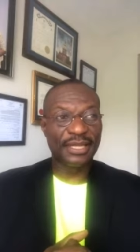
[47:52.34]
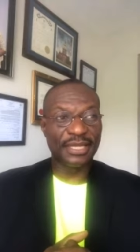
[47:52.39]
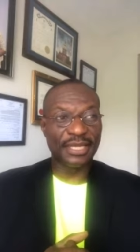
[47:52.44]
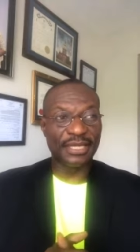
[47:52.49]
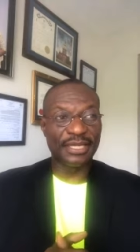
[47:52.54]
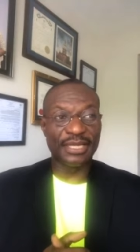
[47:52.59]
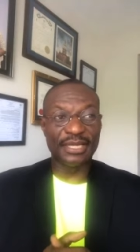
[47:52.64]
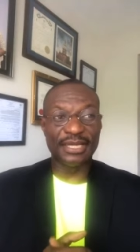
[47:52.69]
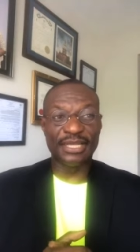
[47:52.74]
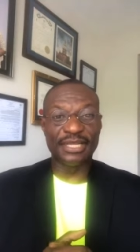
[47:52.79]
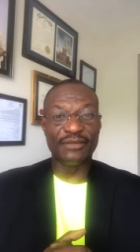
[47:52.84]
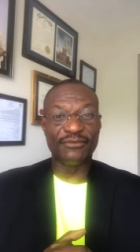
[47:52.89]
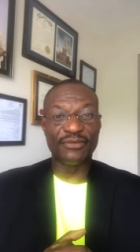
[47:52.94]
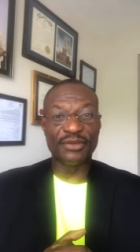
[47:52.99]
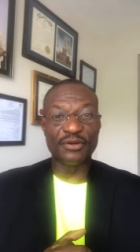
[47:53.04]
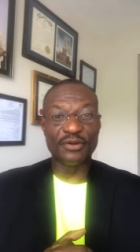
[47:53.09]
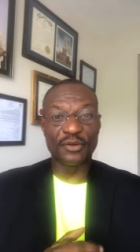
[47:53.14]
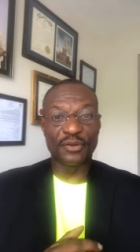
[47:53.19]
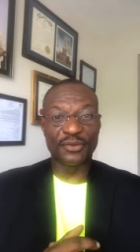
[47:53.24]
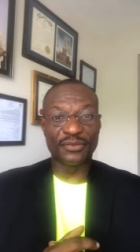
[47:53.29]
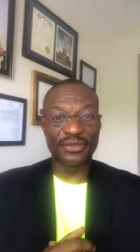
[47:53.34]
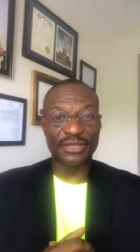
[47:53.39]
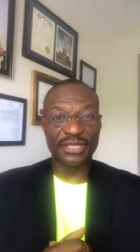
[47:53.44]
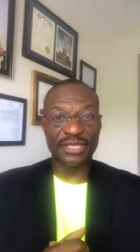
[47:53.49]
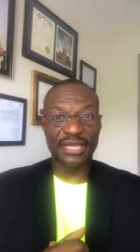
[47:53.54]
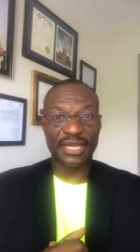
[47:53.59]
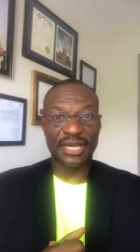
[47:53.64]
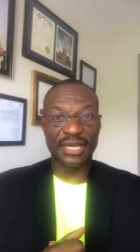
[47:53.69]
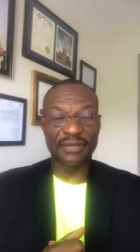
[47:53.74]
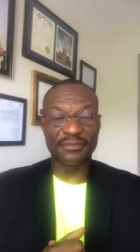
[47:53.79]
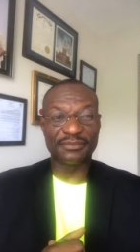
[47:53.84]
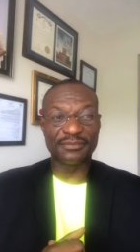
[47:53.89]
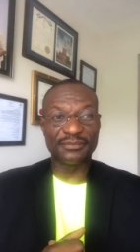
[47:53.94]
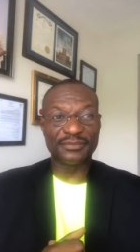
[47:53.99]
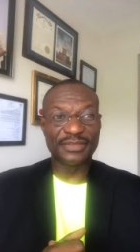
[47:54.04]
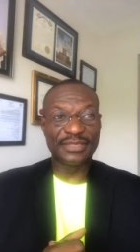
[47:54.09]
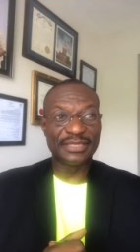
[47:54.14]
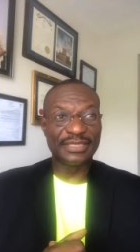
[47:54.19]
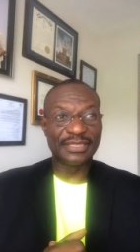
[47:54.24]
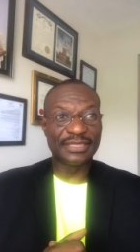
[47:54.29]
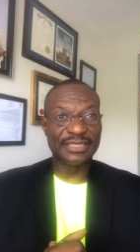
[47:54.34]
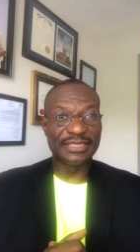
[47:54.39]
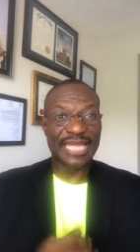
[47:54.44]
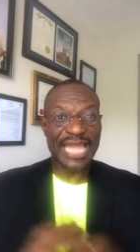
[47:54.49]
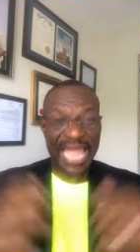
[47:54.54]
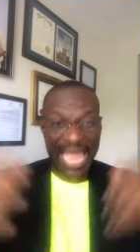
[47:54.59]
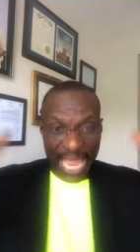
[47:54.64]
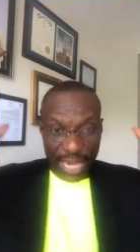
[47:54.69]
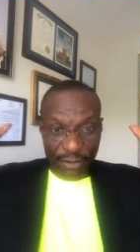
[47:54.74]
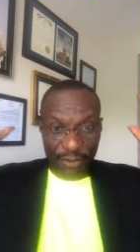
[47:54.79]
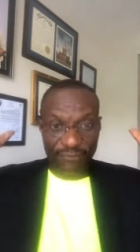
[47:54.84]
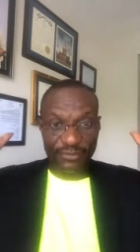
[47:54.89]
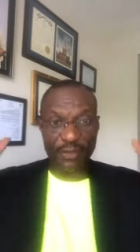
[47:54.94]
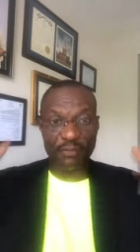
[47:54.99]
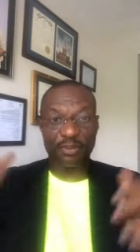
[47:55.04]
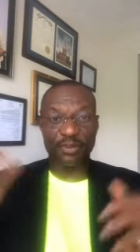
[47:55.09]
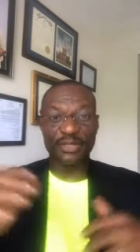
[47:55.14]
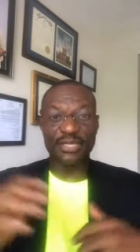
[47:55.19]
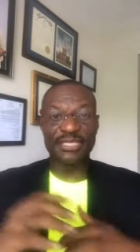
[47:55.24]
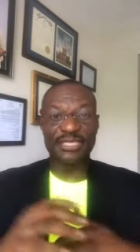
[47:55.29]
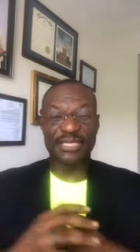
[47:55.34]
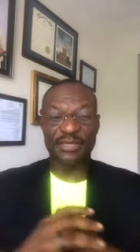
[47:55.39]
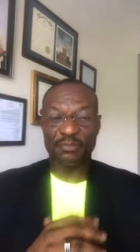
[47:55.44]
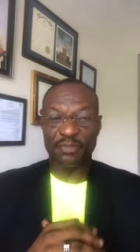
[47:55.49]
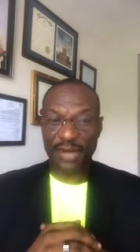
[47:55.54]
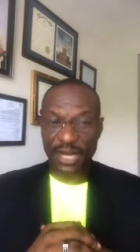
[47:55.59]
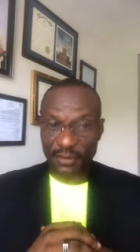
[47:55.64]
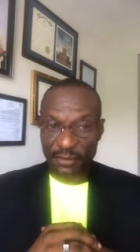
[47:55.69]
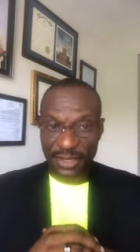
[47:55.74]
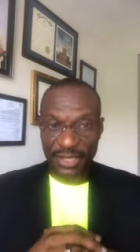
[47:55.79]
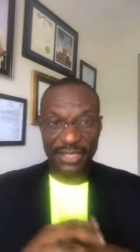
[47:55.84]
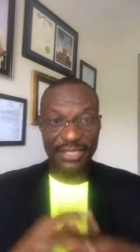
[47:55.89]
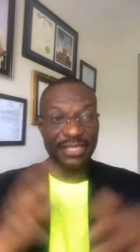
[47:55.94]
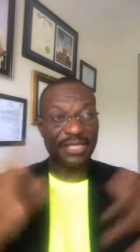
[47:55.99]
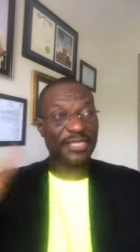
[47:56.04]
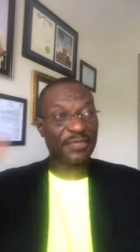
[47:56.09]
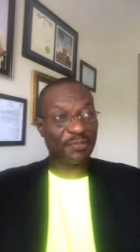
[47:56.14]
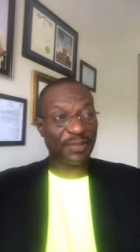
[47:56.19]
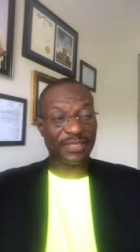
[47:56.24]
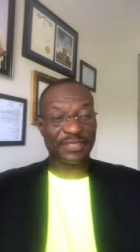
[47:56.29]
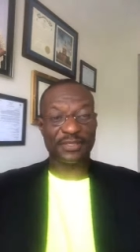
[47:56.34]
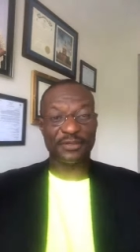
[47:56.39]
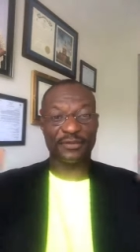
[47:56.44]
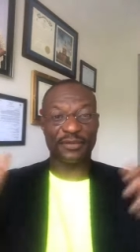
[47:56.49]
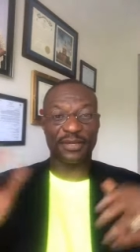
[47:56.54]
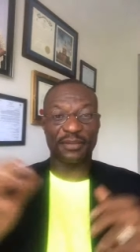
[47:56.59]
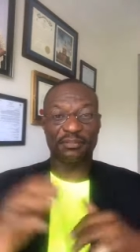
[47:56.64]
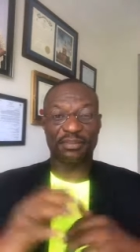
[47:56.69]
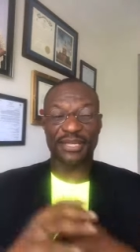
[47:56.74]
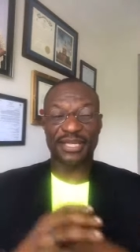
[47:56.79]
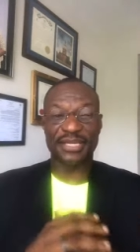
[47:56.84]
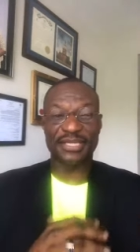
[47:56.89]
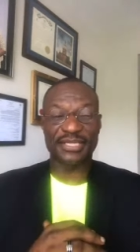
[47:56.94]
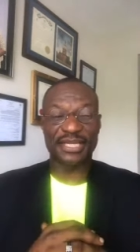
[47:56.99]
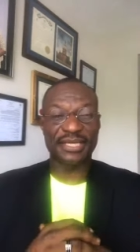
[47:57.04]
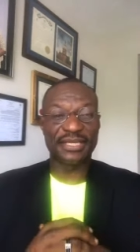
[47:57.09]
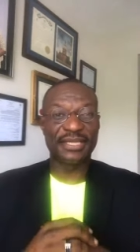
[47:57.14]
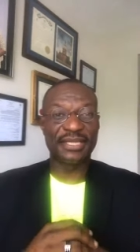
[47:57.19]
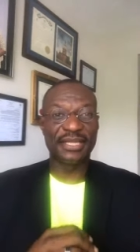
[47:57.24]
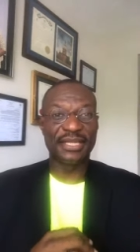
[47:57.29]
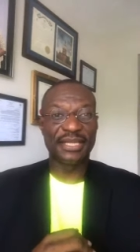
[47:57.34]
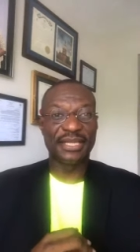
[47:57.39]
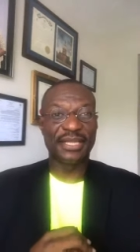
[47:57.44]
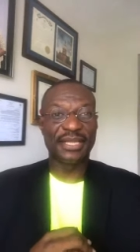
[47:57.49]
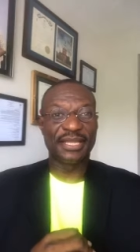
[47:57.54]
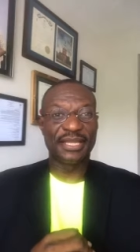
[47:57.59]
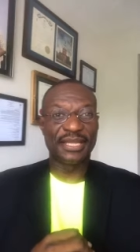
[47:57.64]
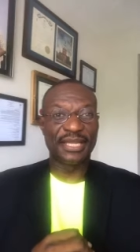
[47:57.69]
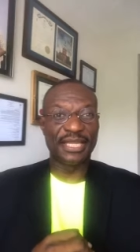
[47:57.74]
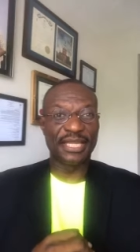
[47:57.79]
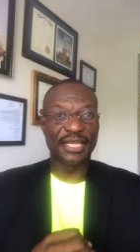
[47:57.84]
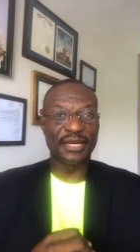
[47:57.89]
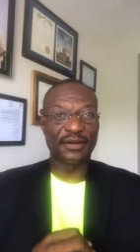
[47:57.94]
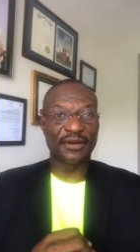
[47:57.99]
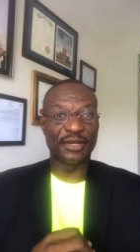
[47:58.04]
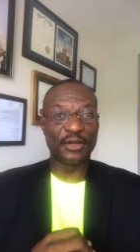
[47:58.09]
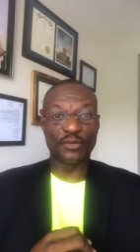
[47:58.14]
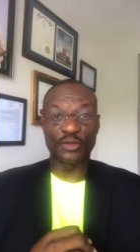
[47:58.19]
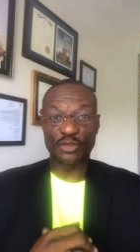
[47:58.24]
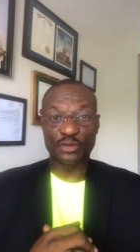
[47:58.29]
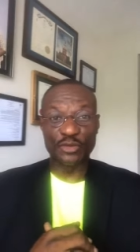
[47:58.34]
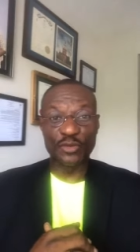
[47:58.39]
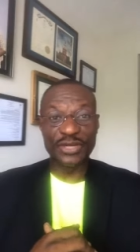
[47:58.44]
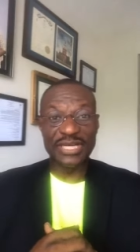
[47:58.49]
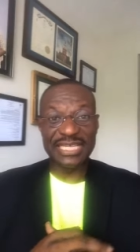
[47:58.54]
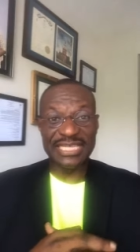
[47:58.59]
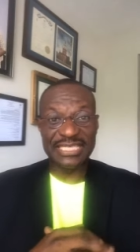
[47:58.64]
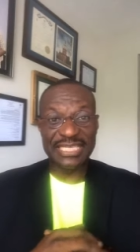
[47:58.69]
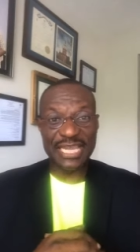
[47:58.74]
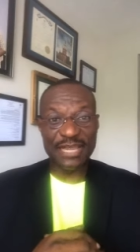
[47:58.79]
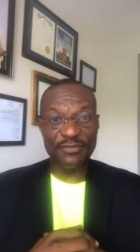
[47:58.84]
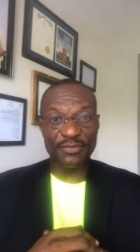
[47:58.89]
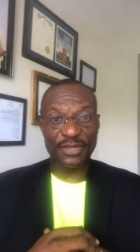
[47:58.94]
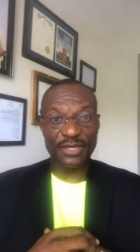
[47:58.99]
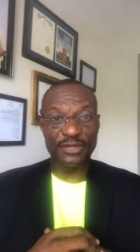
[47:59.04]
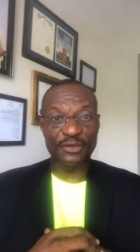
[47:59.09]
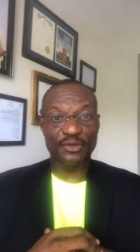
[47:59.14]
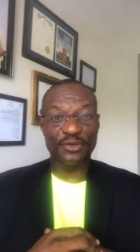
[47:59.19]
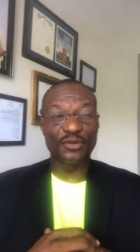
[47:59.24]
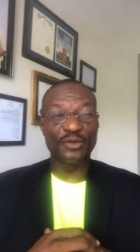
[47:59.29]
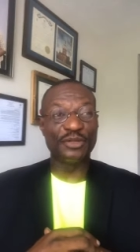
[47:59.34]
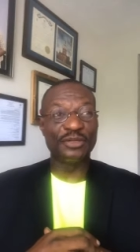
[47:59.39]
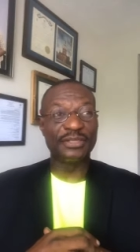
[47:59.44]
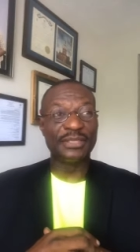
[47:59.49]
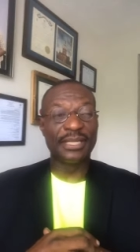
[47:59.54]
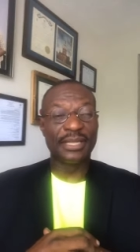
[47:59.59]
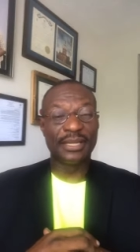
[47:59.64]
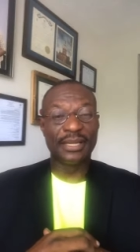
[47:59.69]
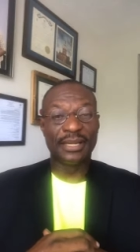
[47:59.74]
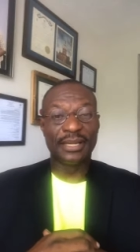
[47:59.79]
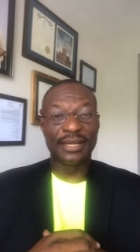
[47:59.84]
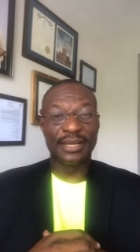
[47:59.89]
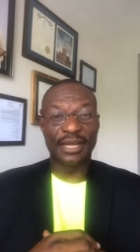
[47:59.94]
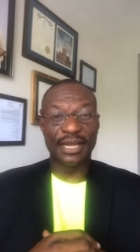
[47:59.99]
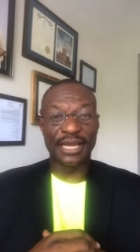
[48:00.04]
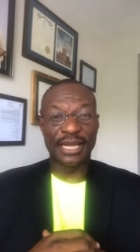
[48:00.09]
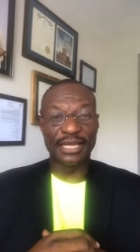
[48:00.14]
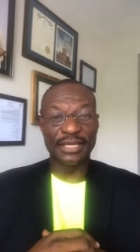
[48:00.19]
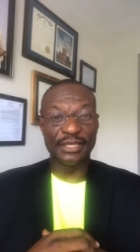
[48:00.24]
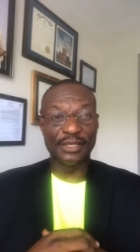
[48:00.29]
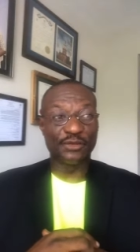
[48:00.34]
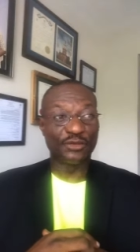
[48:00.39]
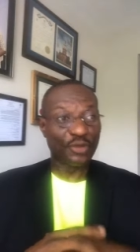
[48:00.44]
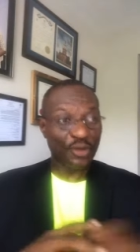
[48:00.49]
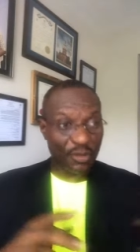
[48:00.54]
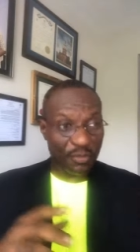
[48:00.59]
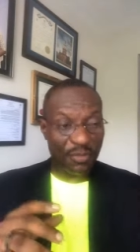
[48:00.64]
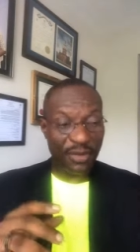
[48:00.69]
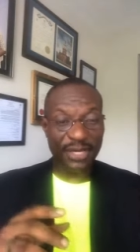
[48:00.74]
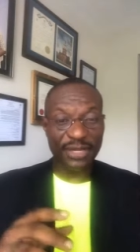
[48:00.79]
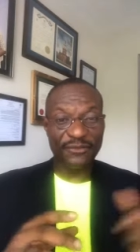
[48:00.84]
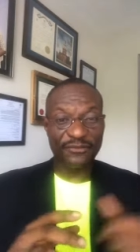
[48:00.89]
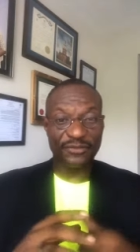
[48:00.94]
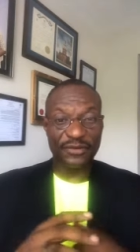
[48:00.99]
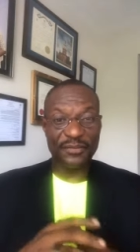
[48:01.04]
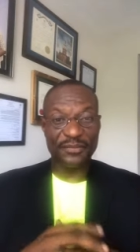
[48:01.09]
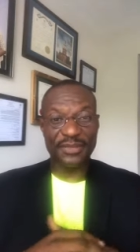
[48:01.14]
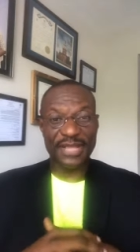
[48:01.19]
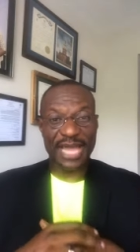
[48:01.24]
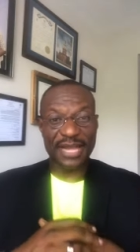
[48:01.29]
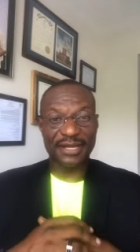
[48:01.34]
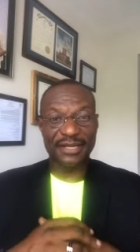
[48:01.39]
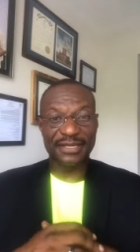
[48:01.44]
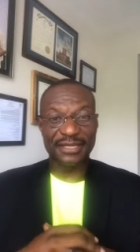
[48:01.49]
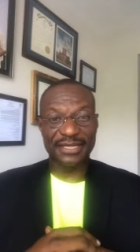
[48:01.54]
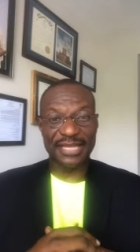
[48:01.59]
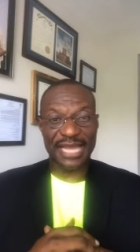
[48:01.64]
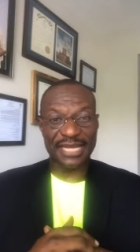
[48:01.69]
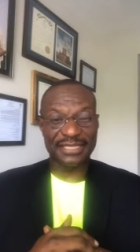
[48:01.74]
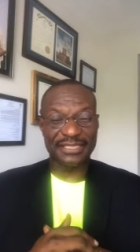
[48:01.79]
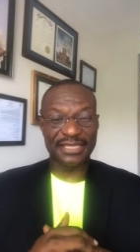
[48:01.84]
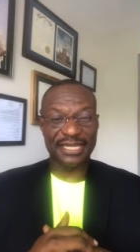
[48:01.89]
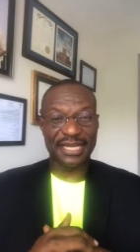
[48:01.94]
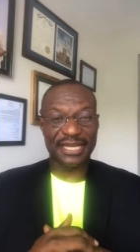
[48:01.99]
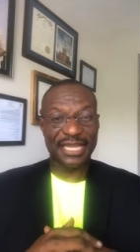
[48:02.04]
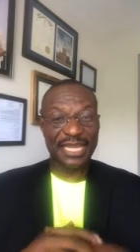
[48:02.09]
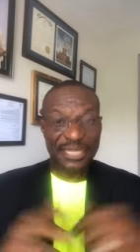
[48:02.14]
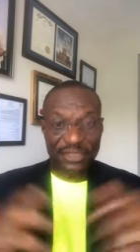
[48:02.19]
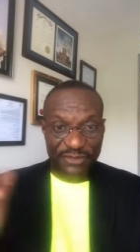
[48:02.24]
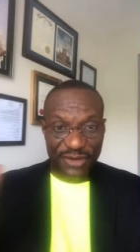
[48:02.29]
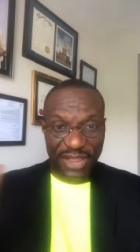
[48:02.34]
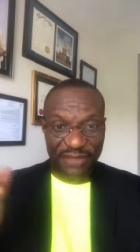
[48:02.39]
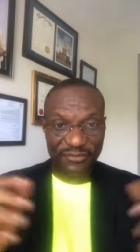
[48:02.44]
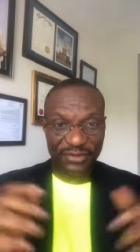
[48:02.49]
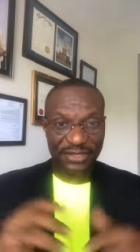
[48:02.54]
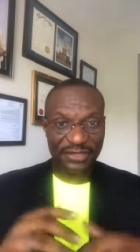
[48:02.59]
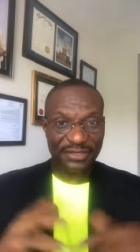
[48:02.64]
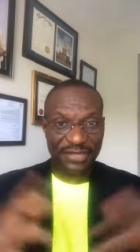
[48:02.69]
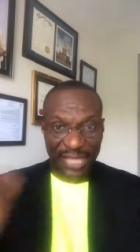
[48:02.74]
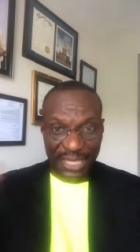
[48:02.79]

he didn't even know the um, the head of the police department in this particular place and you know he was doing the same thing so he he took money from that that in traffic